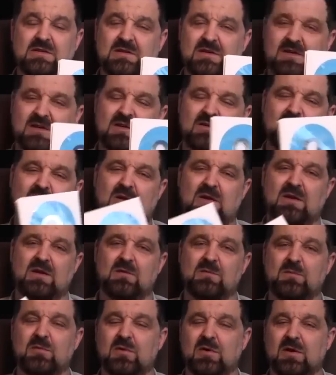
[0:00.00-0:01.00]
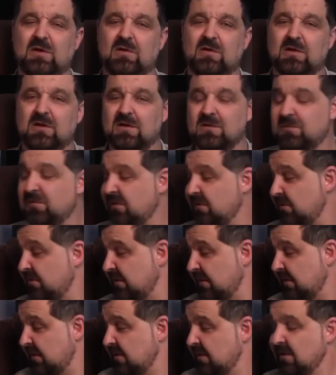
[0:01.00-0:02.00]
Getting ready to put it on the
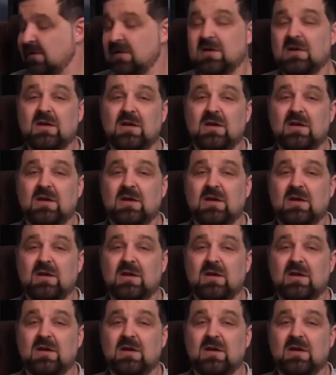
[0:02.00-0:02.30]
computer here